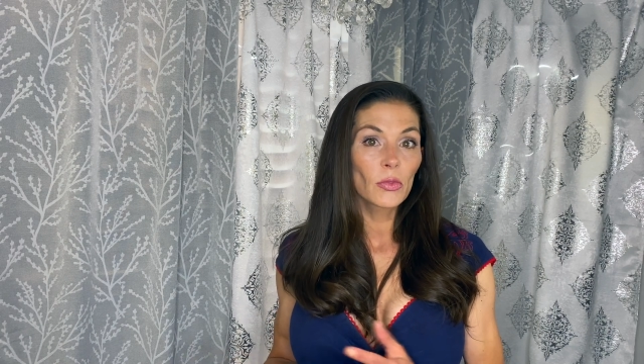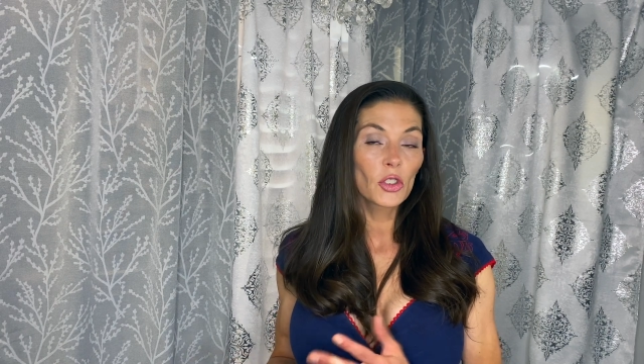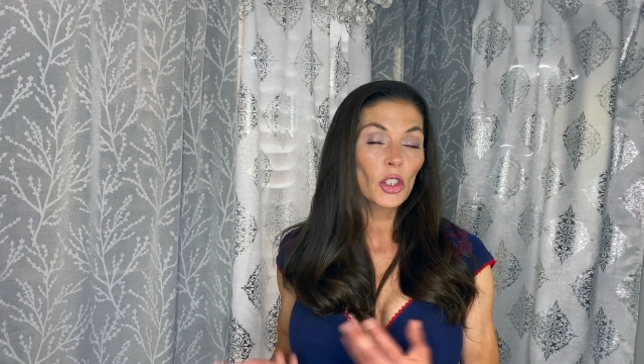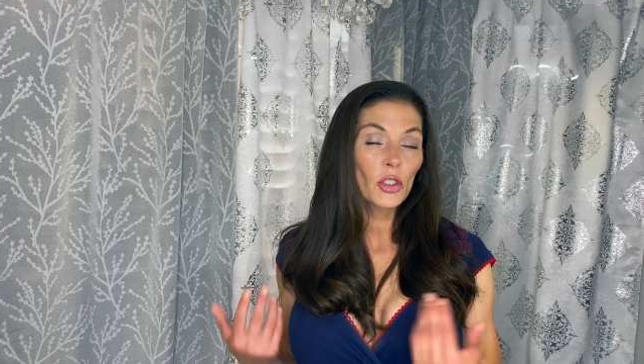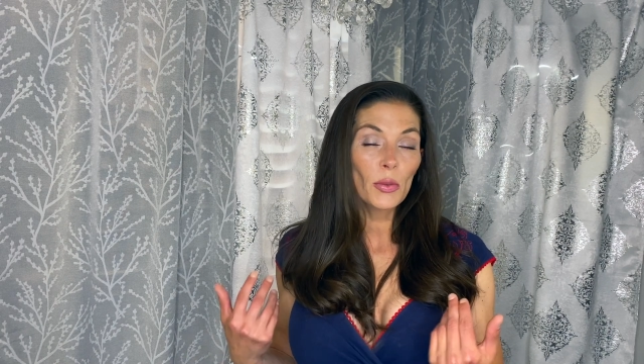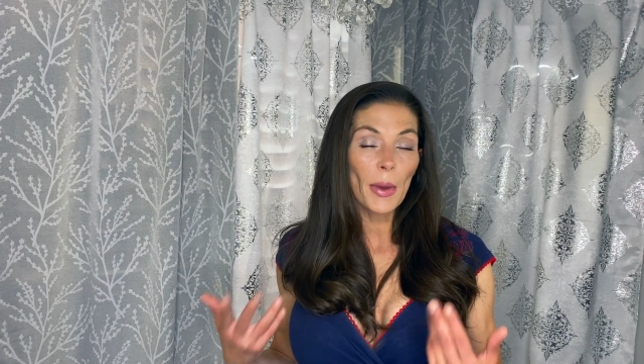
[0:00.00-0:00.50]

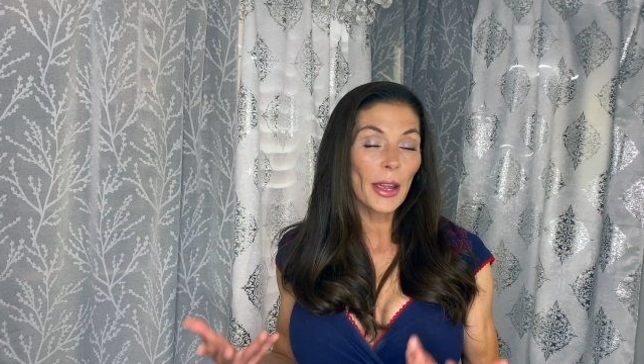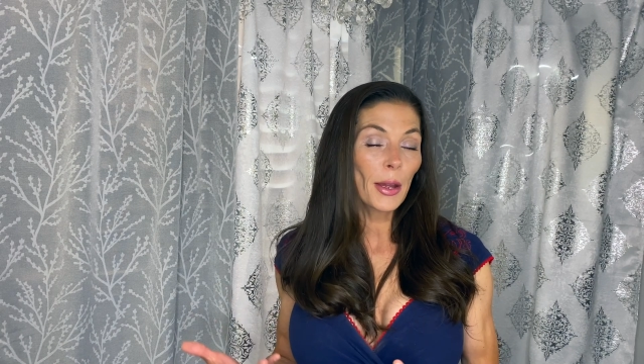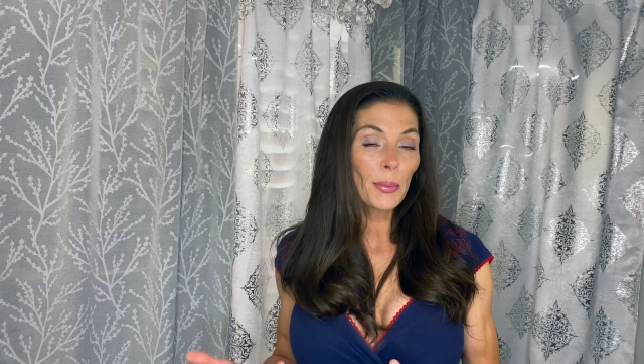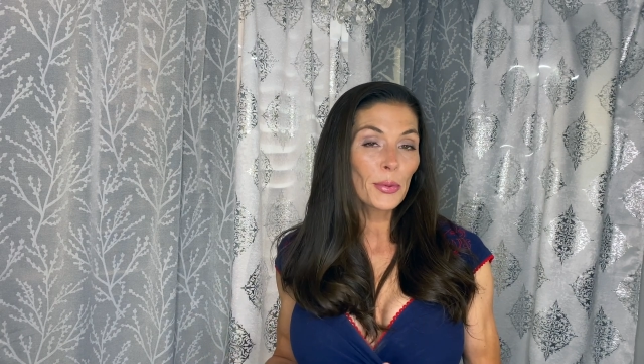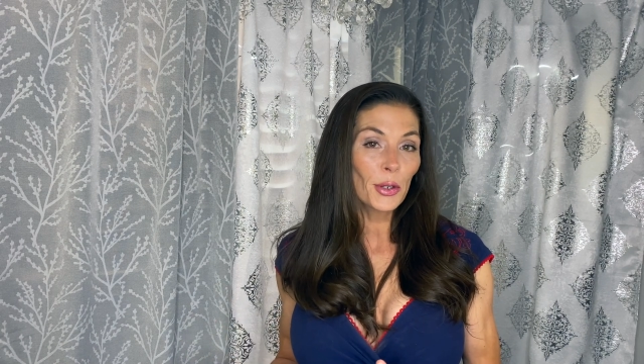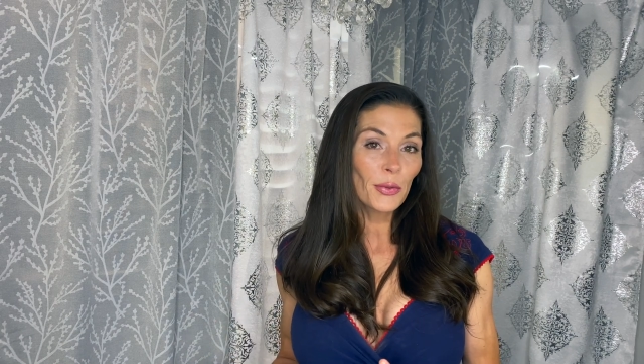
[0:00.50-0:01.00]
Just my
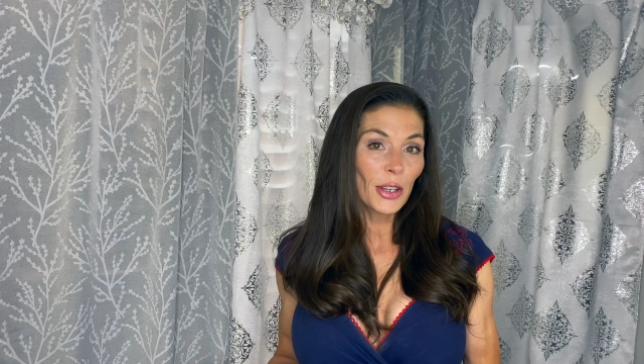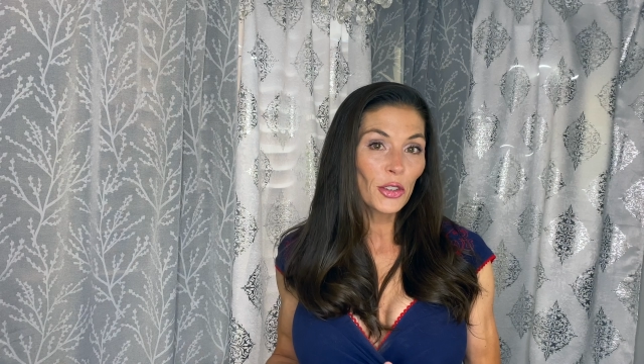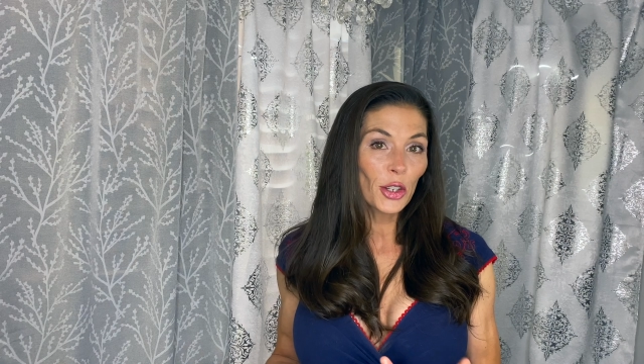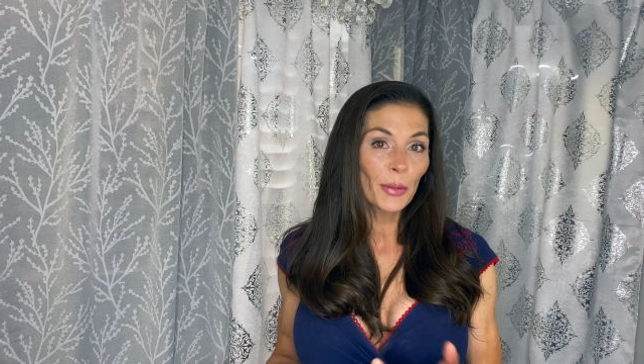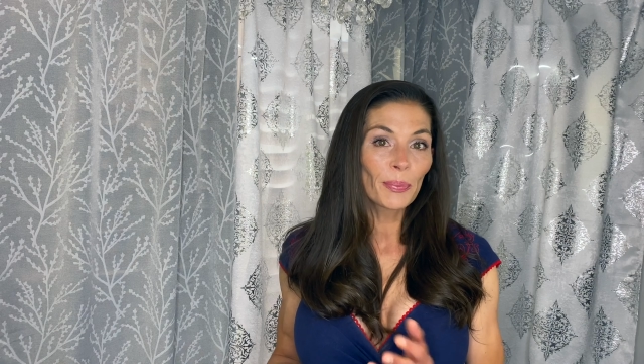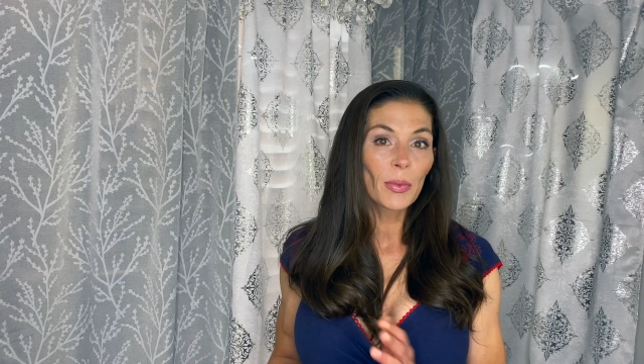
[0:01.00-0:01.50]

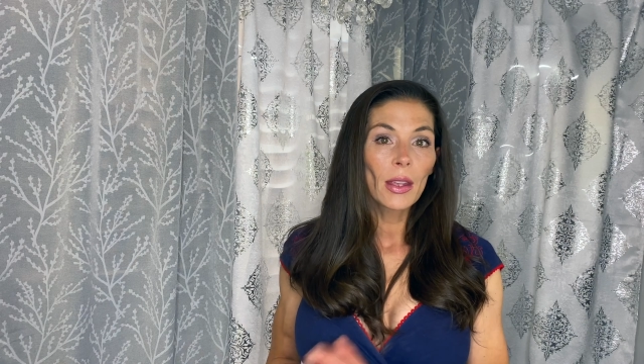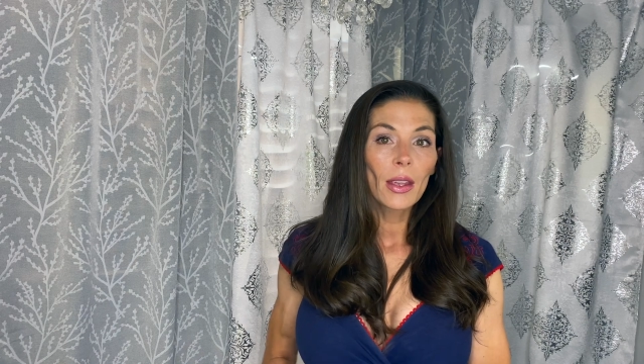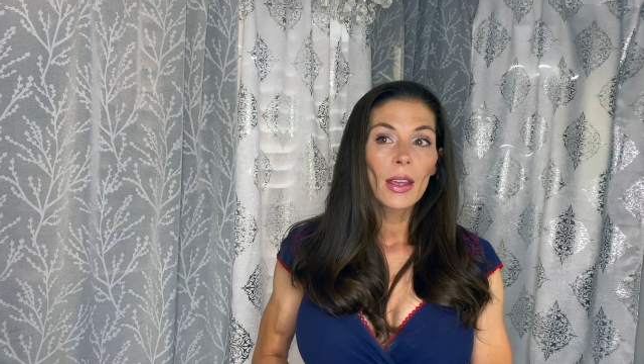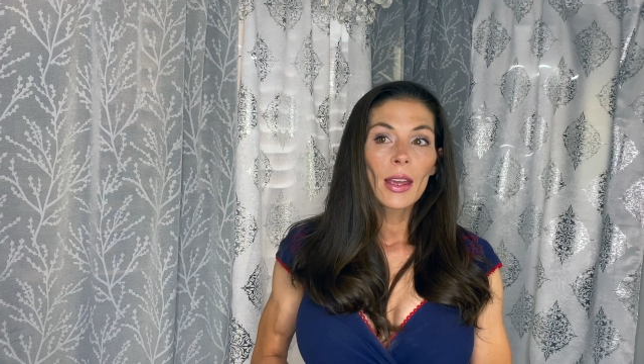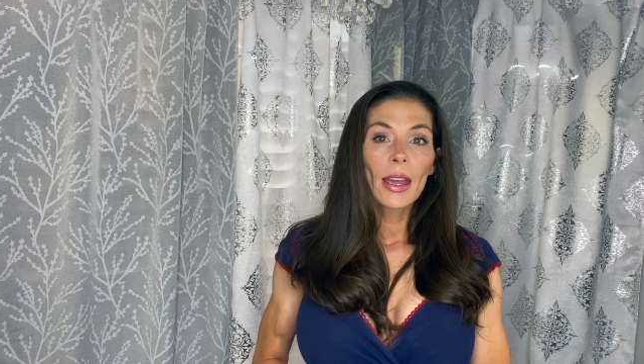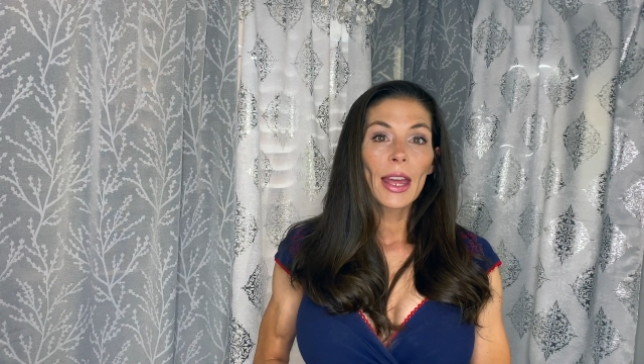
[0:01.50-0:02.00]
observation.
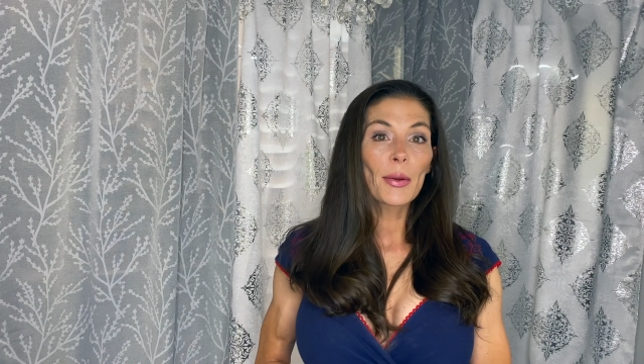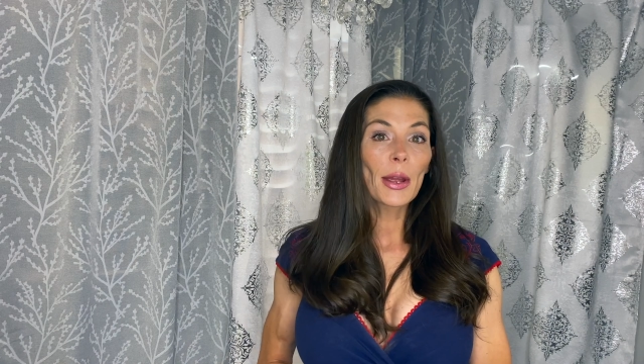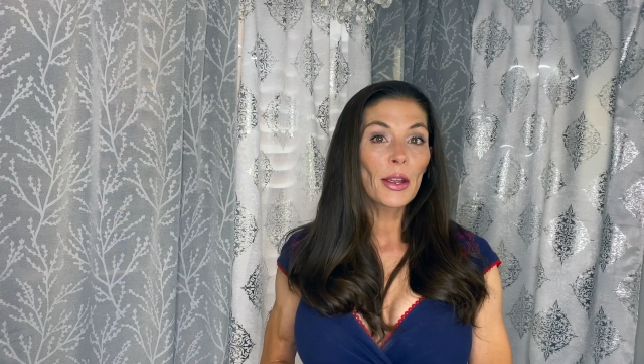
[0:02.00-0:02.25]
Anyway,